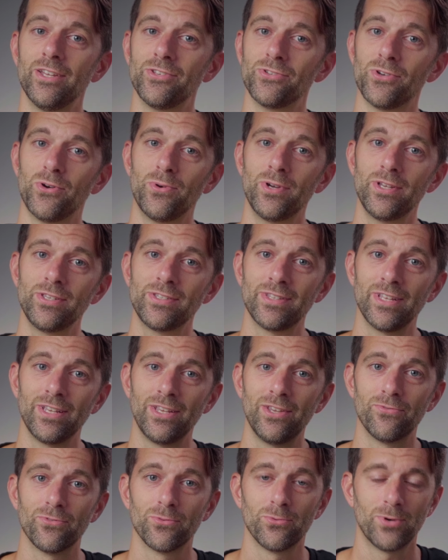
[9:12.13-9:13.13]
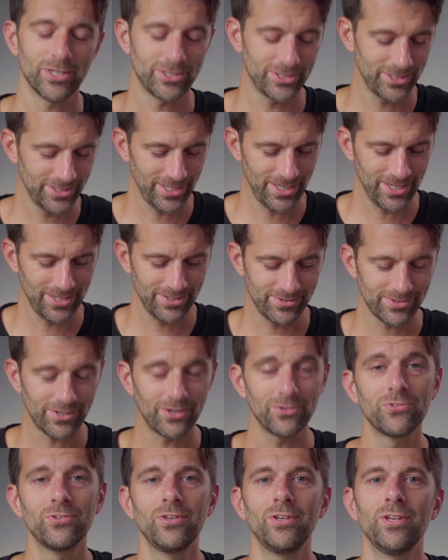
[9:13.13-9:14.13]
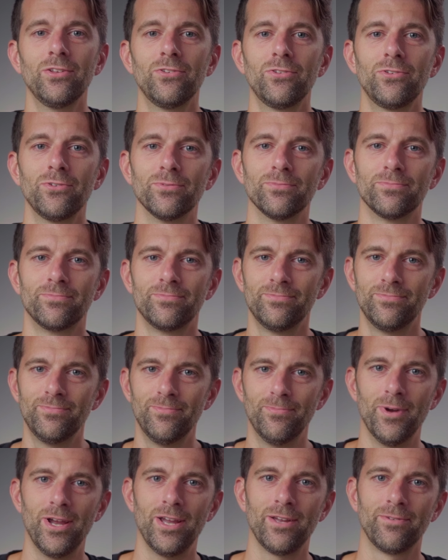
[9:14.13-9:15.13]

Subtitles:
always, thank you for watching, and I'll see you again soon. Bye.